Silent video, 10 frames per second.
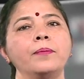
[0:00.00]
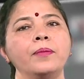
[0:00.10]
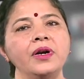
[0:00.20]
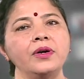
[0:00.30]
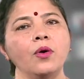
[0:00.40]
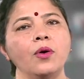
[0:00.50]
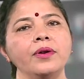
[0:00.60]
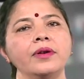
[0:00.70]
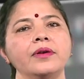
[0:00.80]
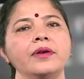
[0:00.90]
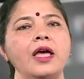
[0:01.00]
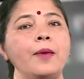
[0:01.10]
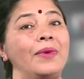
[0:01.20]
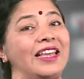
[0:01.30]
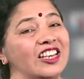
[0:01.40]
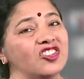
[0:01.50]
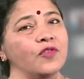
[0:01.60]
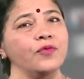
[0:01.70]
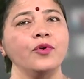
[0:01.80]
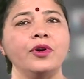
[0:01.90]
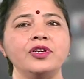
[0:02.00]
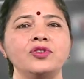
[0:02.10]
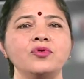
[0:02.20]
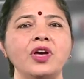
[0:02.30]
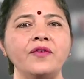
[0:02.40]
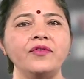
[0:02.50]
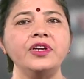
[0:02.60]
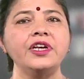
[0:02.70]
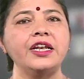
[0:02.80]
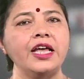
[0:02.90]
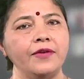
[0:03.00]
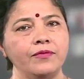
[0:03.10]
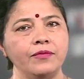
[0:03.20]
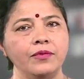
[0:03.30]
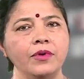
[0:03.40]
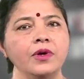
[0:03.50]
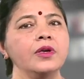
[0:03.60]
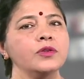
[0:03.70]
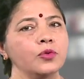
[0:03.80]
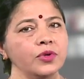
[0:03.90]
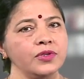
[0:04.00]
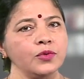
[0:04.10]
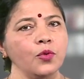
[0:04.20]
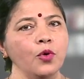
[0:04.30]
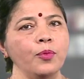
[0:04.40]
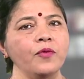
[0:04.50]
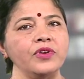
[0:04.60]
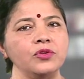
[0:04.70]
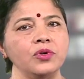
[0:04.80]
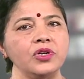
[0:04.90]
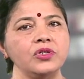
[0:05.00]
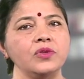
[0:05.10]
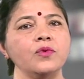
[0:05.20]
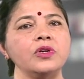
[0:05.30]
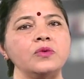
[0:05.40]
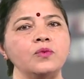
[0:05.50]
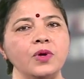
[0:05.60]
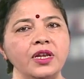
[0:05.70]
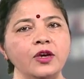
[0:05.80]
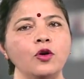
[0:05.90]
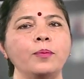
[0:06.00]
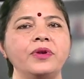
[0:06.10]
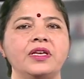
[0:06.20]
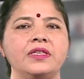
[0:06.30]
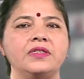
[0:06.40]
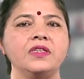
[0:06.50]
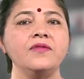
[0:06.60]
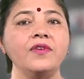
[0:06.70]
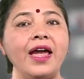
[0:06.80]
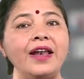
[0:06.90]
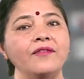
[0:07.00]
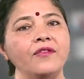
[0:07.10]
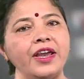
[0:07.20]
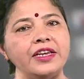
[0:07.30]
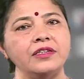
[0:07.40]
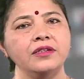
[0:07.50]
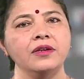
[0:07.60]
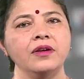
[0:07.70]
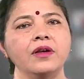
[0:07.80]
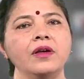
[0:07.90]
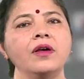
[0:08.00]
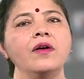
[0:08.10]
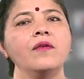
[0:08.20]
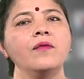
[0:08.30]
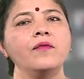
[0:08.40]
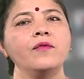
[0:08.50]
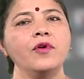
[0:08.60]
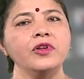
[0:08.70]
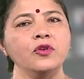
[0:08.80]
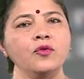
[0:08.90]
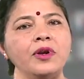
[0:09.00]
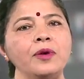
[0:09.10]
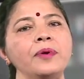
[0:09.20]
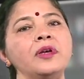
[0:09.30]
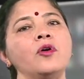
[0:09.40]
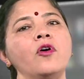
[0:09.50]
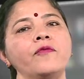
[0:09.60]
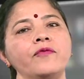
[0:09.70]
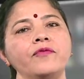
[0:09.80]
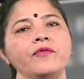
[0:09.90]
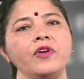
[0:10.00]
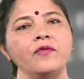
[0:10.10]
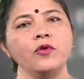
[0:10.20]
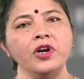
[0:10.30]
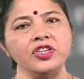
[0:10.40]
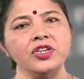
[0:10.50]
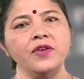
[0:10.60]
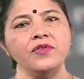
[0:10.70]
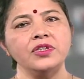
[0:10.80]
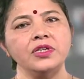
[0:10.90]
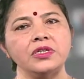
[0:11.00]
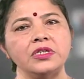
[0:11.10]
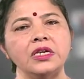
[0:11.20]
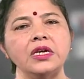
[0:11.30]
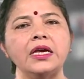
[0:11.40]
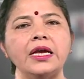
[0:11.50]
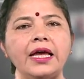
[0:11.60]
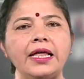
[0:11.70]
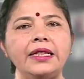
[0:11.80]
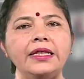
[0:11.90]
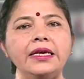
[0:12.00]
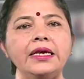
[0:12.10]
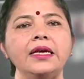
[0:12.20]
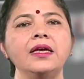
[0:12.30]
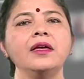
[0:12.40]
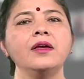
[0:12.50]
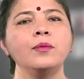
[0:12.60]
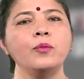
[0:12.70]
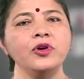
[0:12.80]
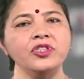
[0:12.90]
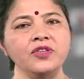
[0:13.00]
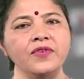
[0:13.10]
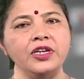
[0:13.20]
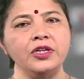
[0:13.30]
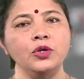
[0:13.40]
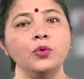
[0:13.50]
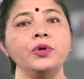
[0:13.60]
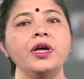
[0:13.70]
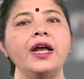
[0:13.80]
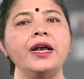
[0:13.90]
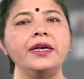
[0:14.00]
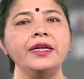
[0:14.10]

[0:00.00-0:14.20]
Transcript: but on application of knowledge to everyday life. So, the scope of education was very comprehensive and wide. For the development of vocational efficiency, healthy, positive attitude and